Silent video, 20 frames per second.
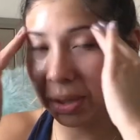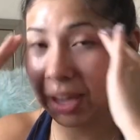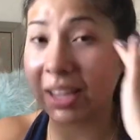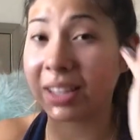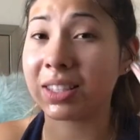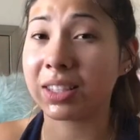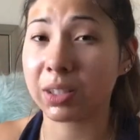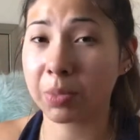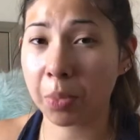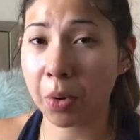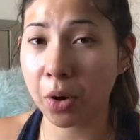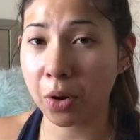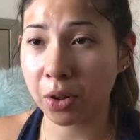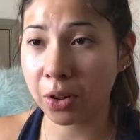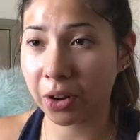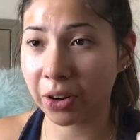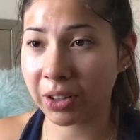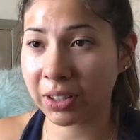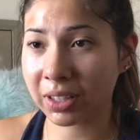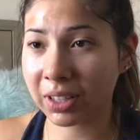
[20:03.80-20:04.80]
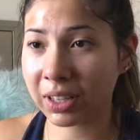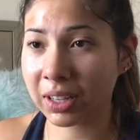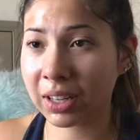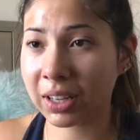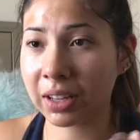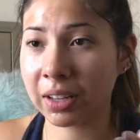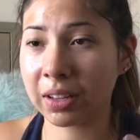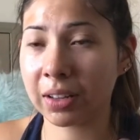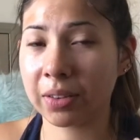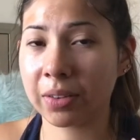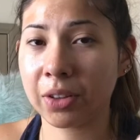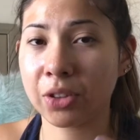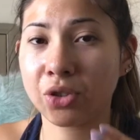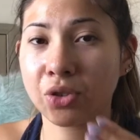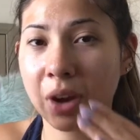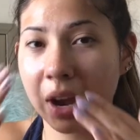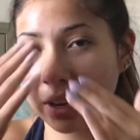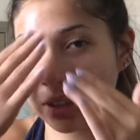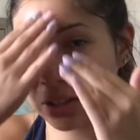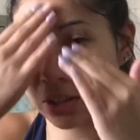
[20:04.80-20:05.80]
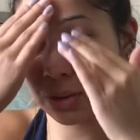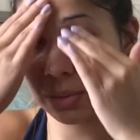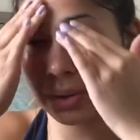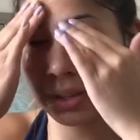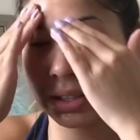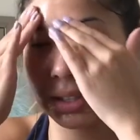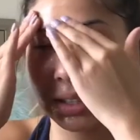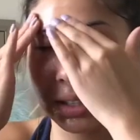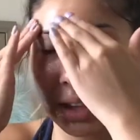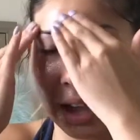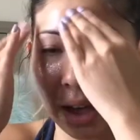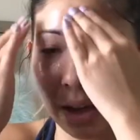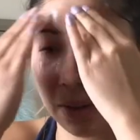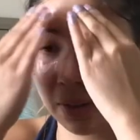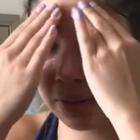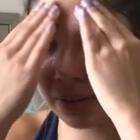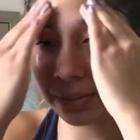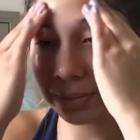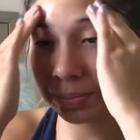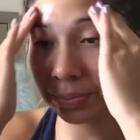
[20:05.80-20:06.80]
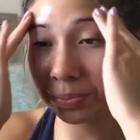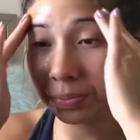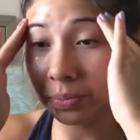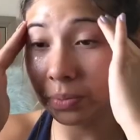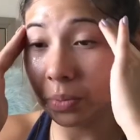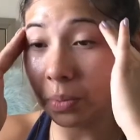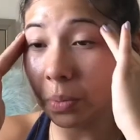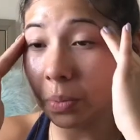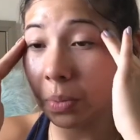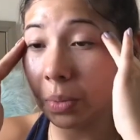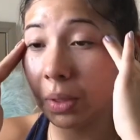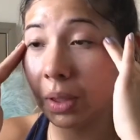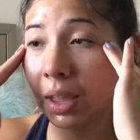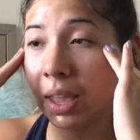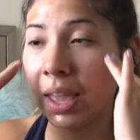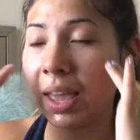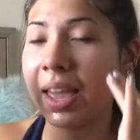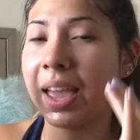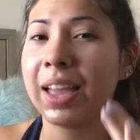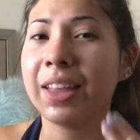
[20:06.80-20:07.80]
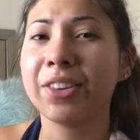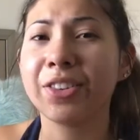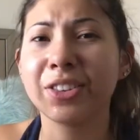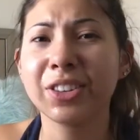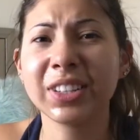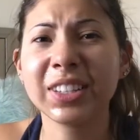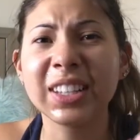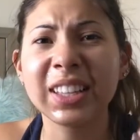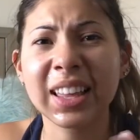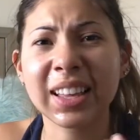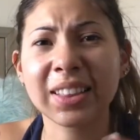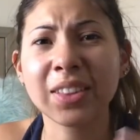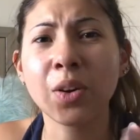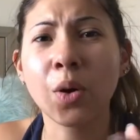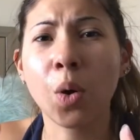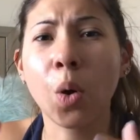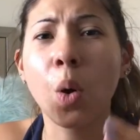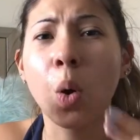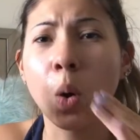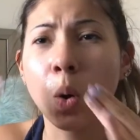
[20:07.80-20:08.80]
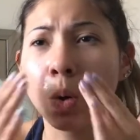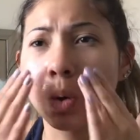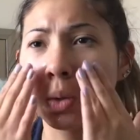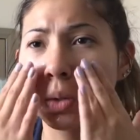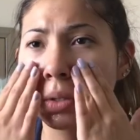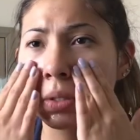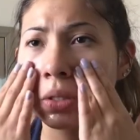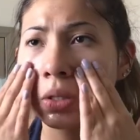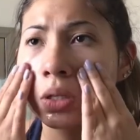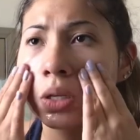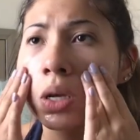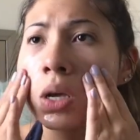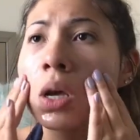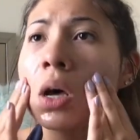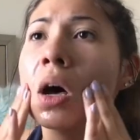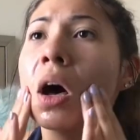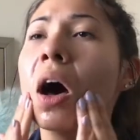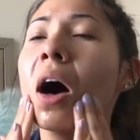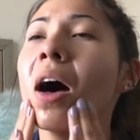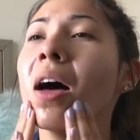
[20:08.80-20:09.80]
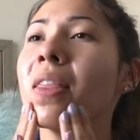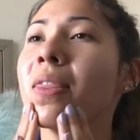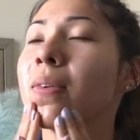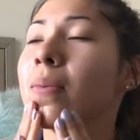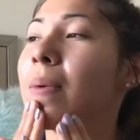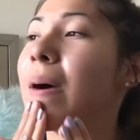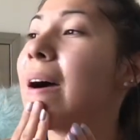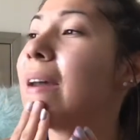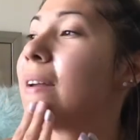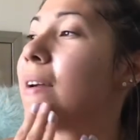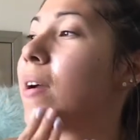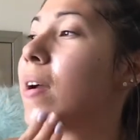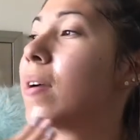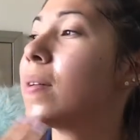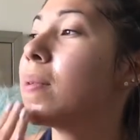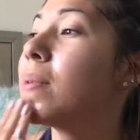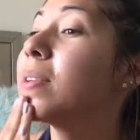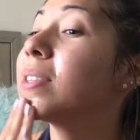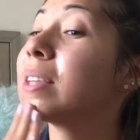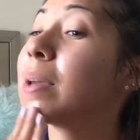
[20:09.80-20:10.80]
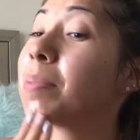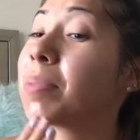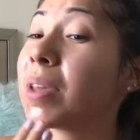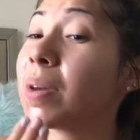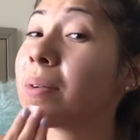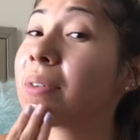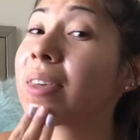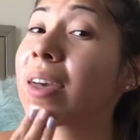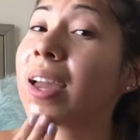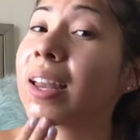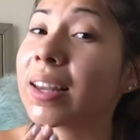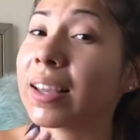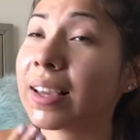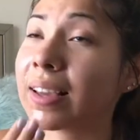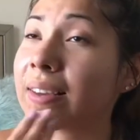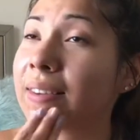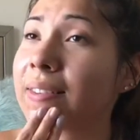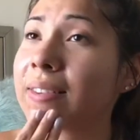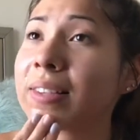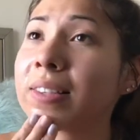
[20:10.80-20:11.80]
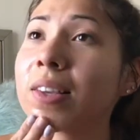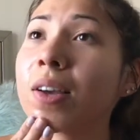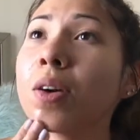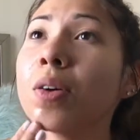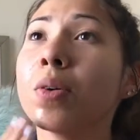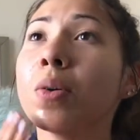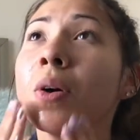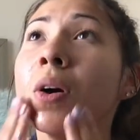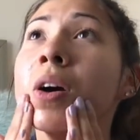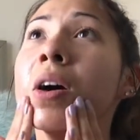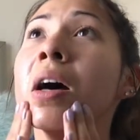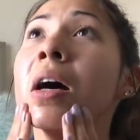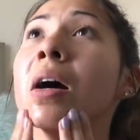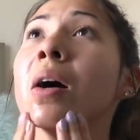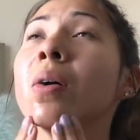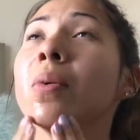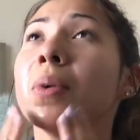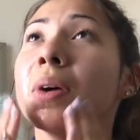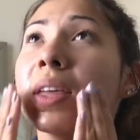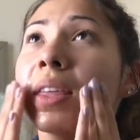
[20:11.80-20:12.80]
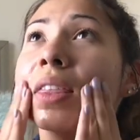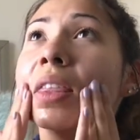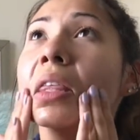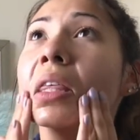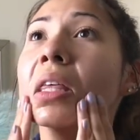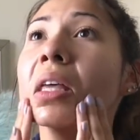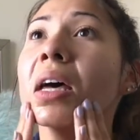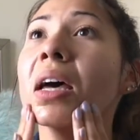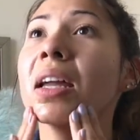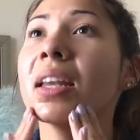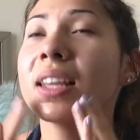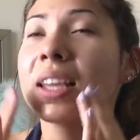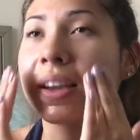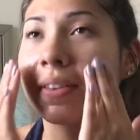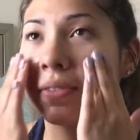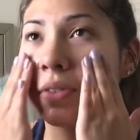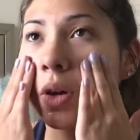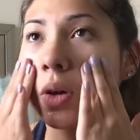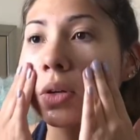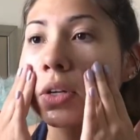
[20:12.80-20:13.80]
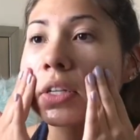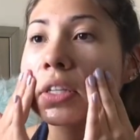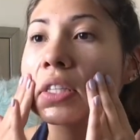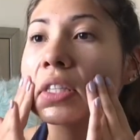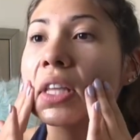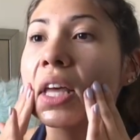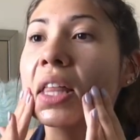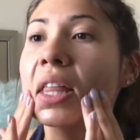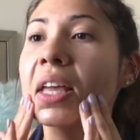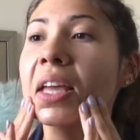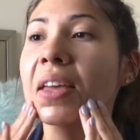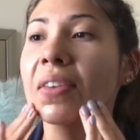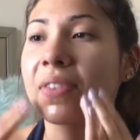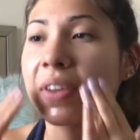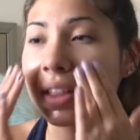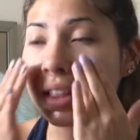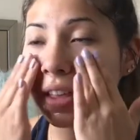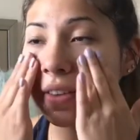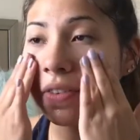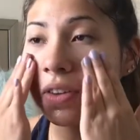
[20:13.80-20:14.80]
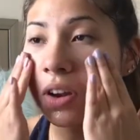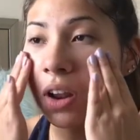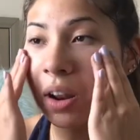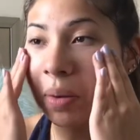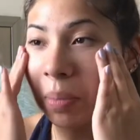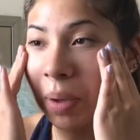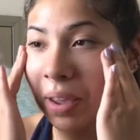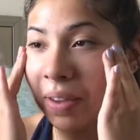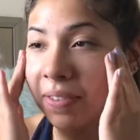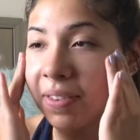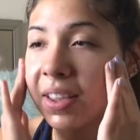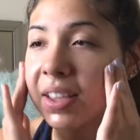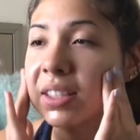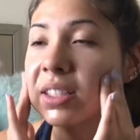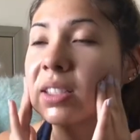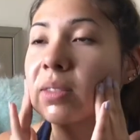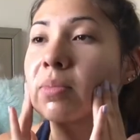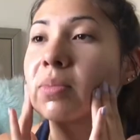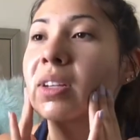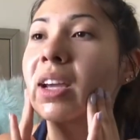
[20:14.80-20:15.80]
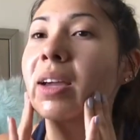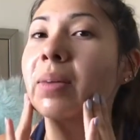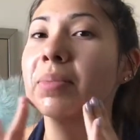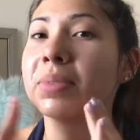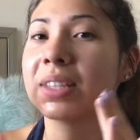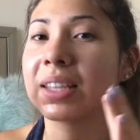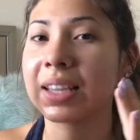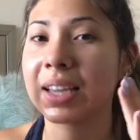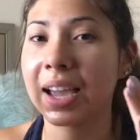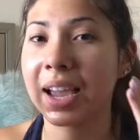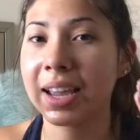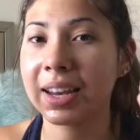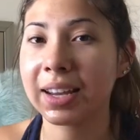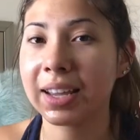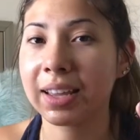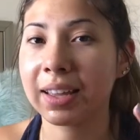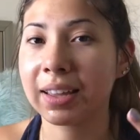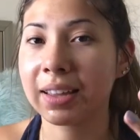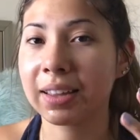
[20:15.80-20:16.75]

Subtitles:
because it's polar, it's gonna attract to itself, and you're gonna see like little holes on the water. Well, same thing with honey. So with honey, I've noticed that like if I leave it on my face, sometimes it kind